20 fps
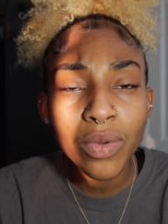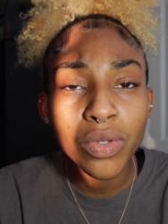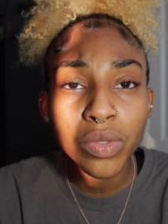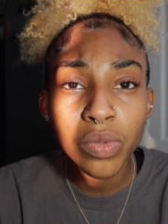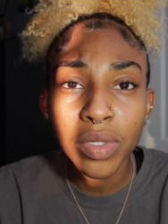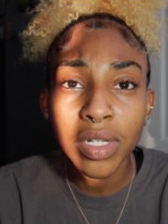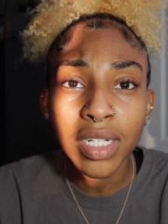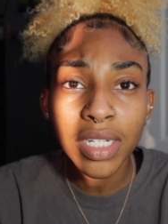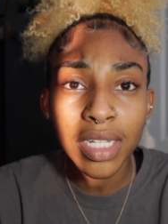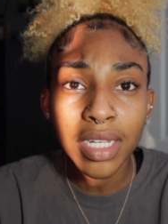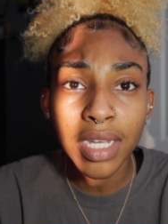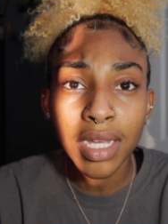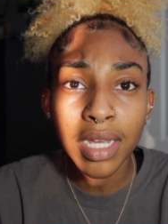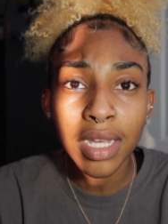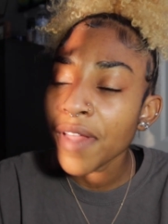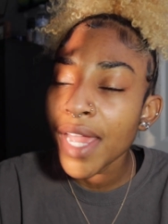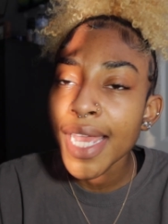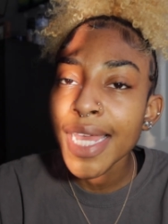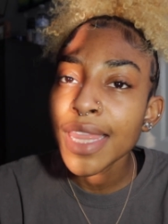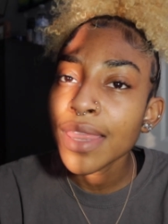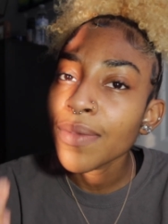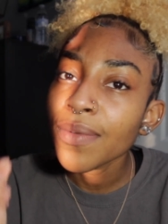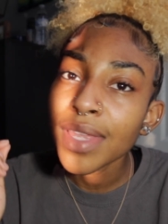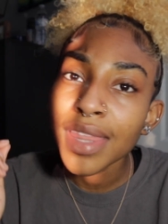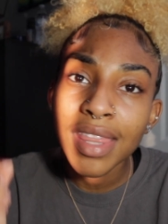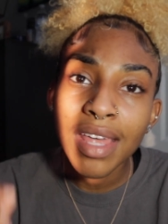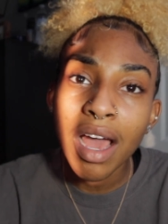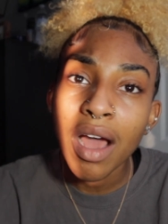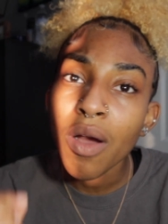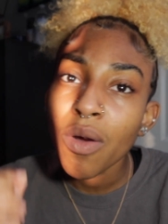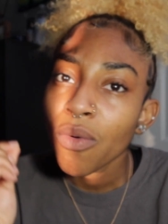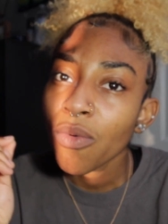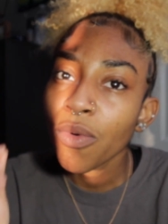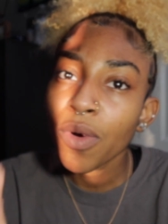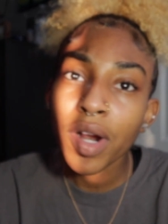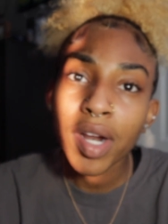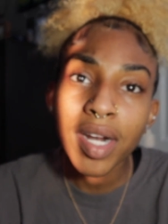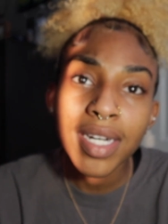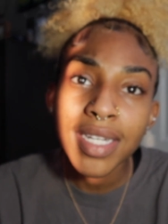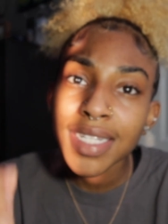was working. Faith without
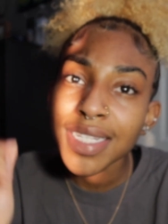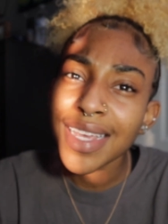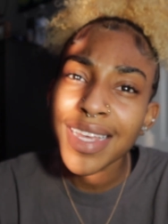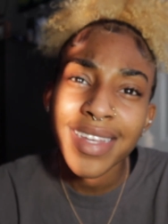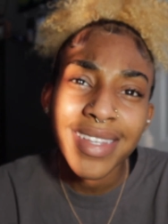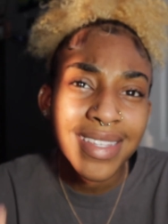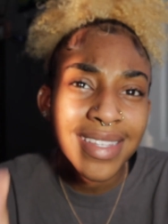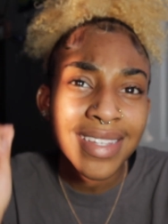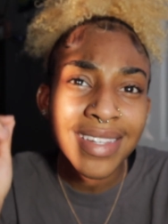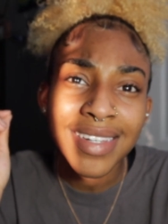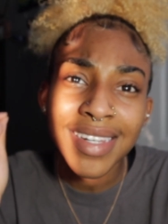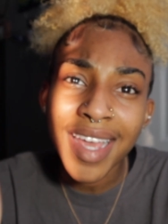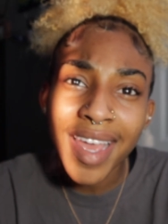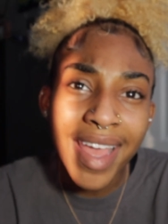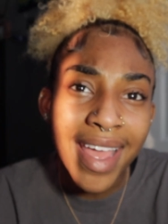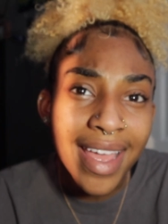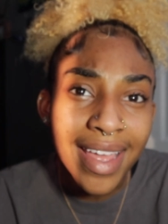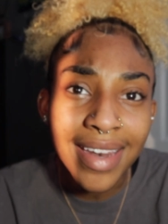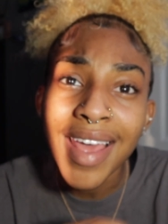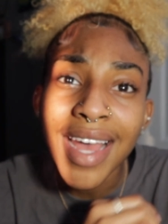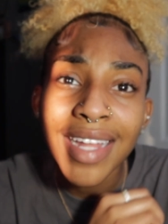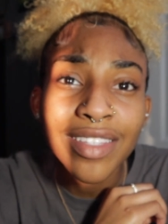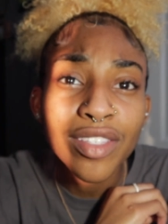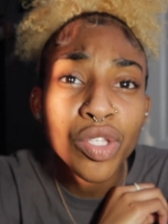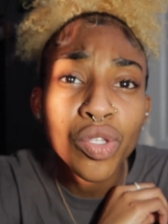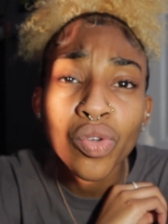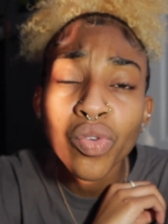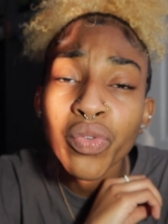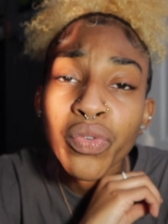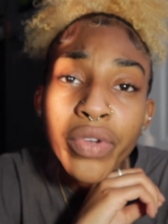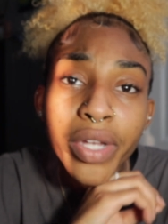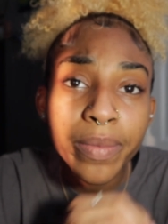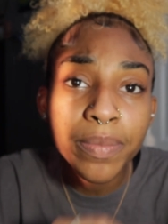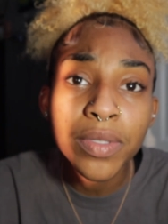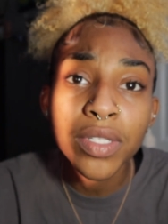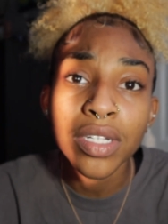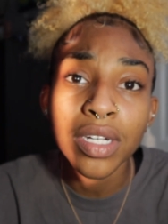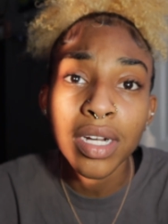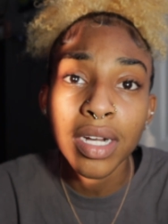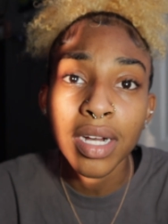works is dead. That
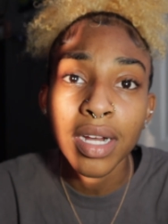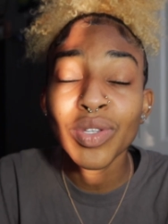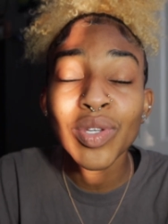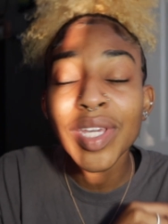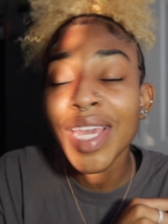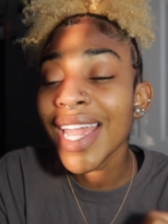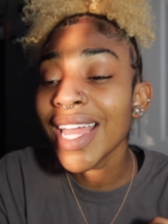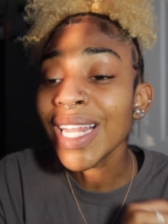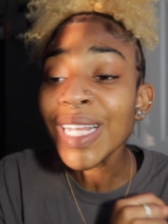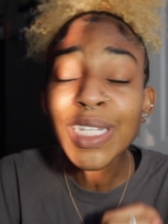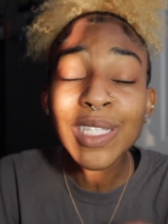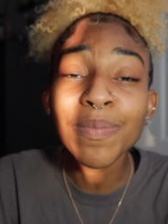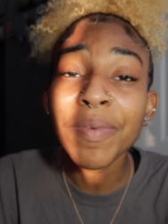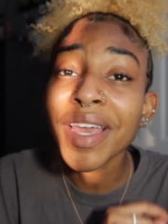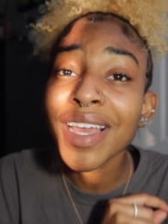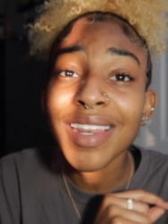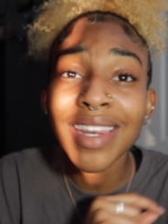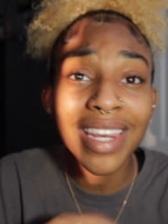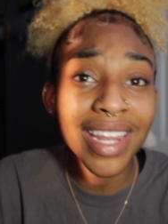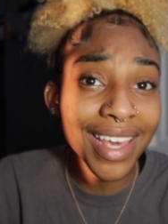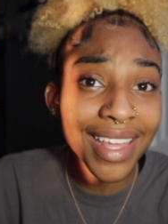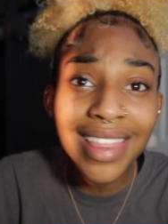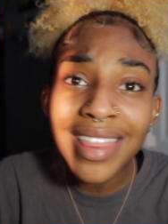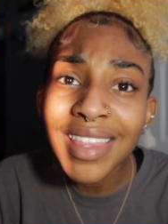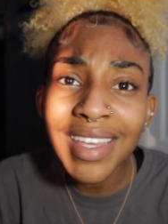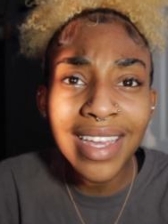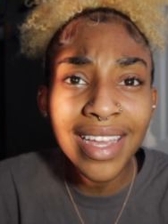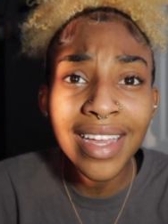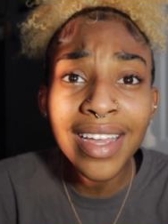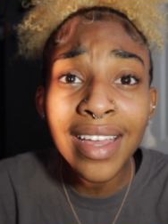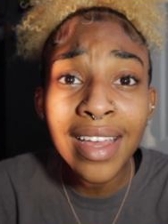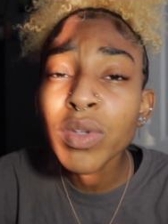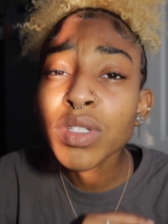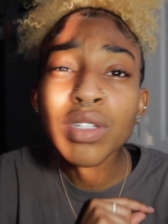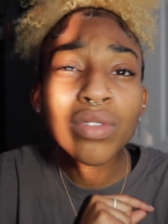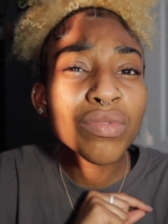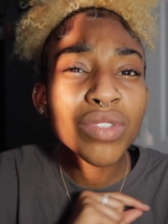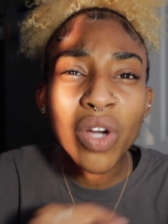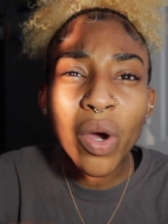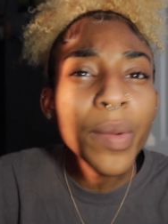scripture. You can't expect nothing when
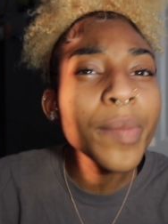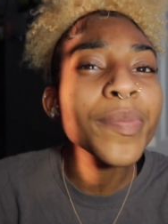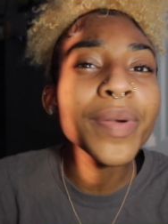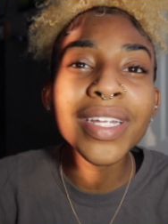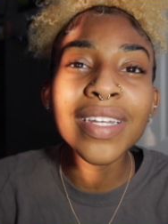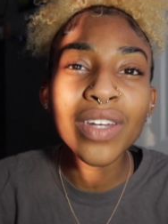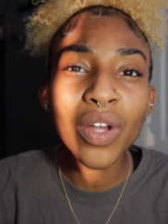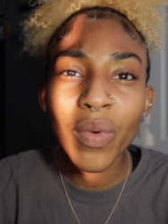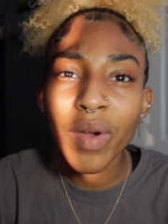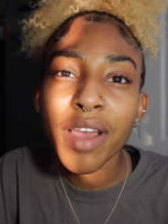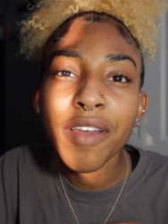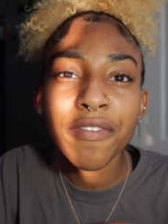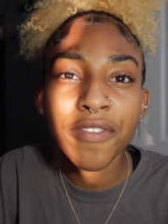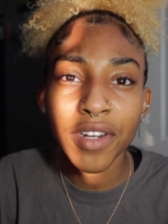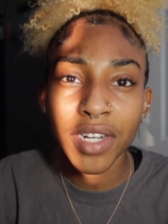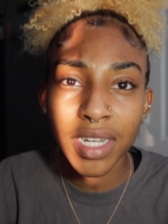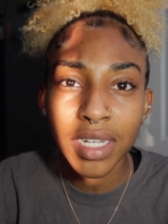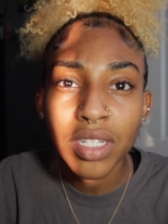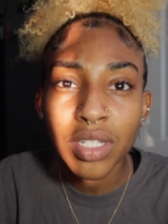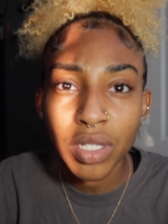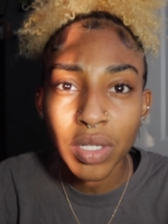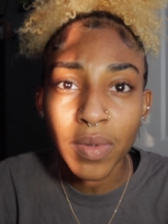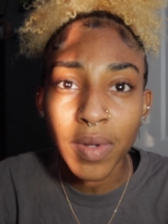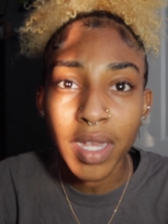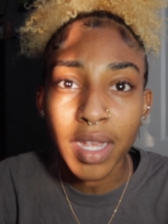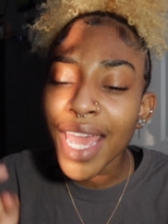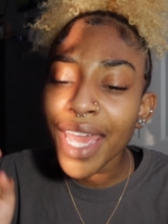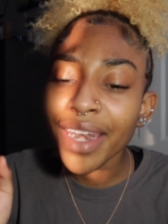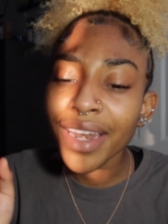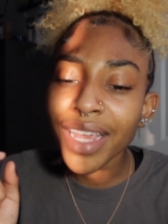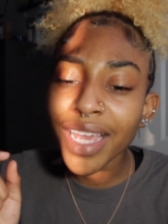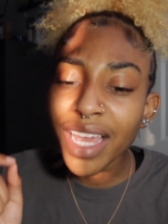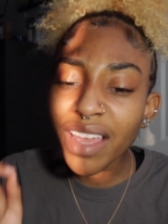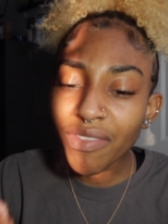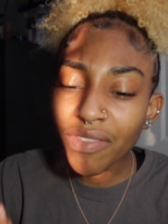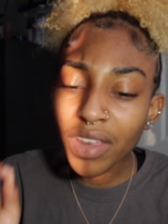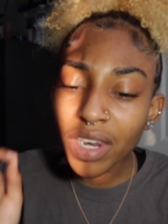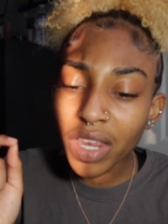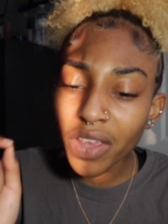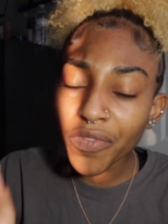you don't put no effort into it. And
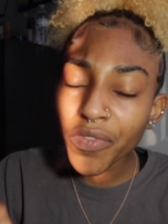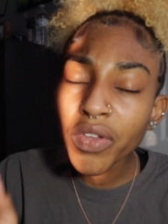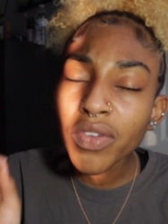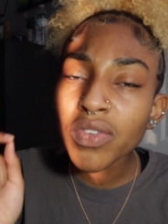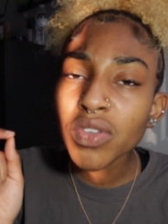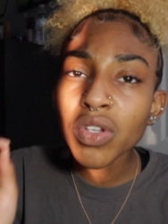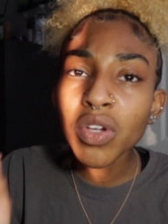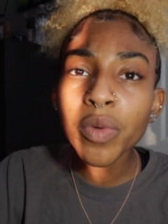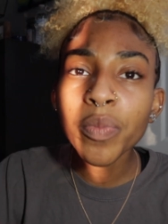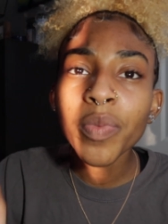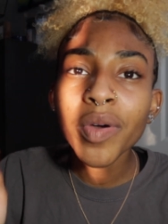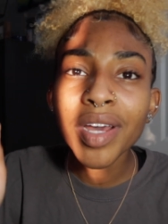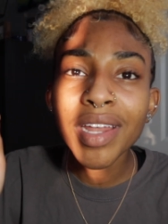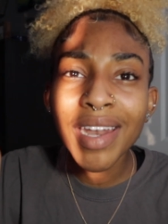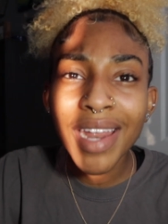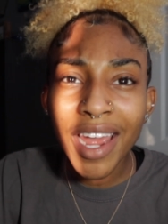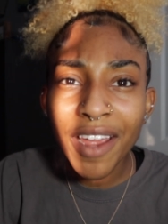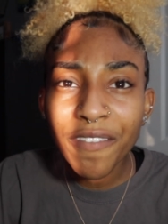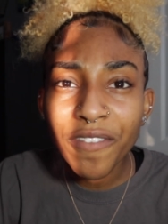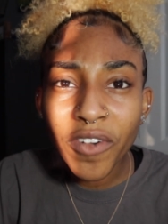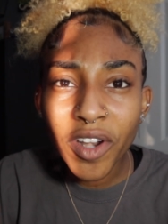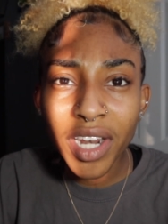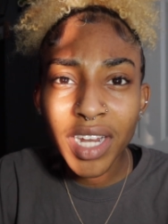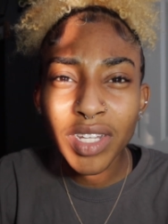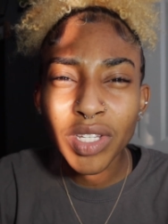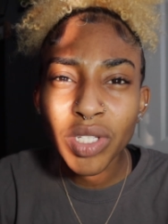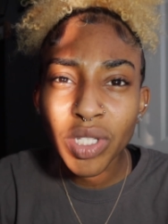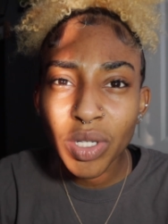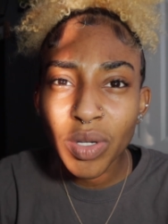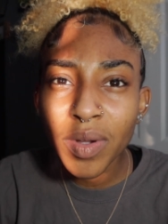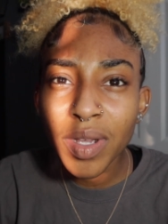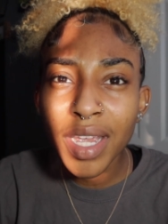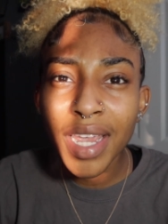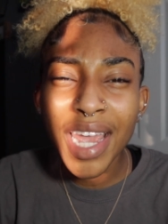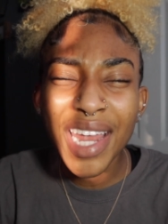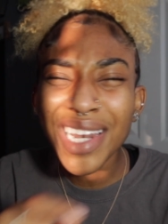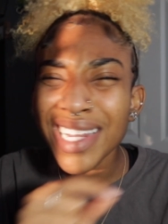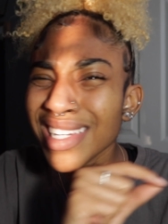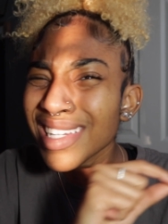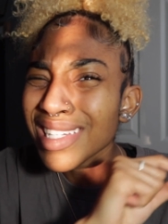even if you do put effort into it
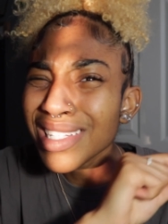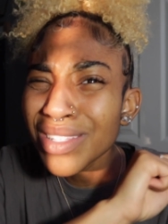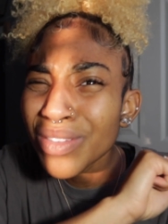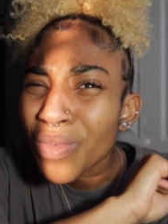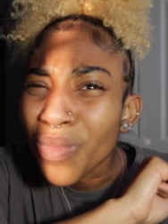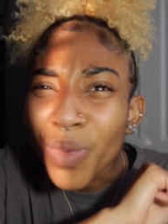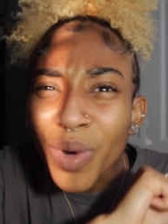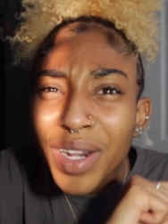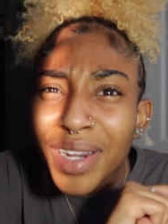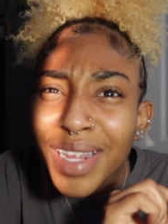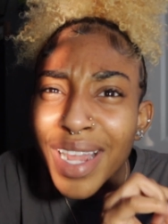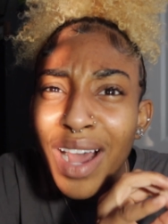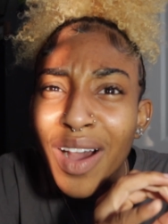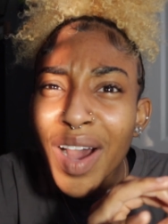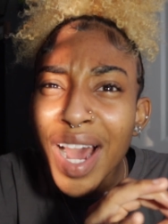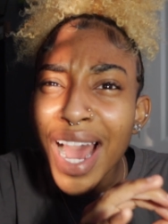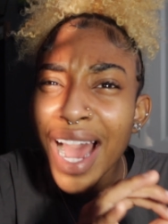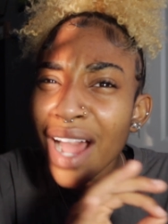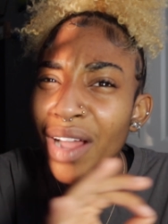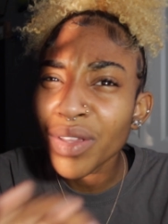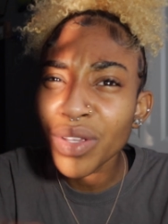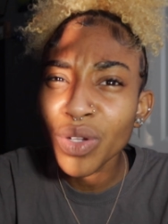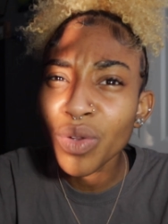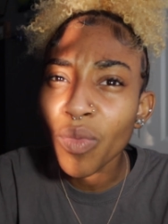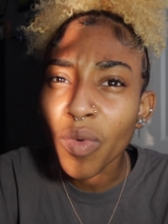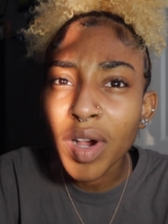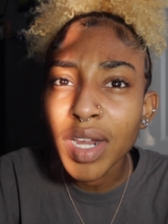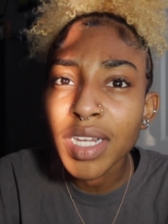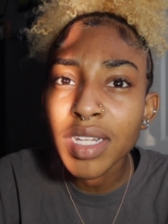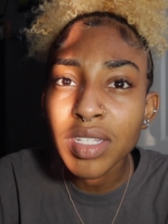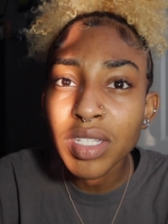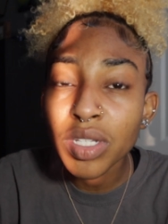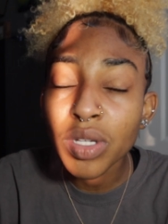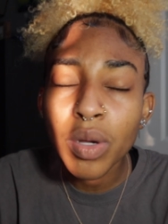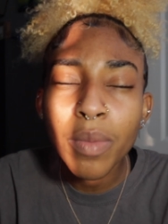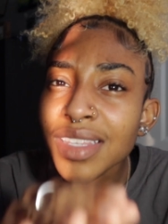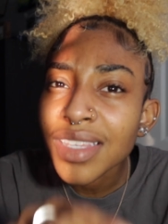and it doesn't work out how you want it to,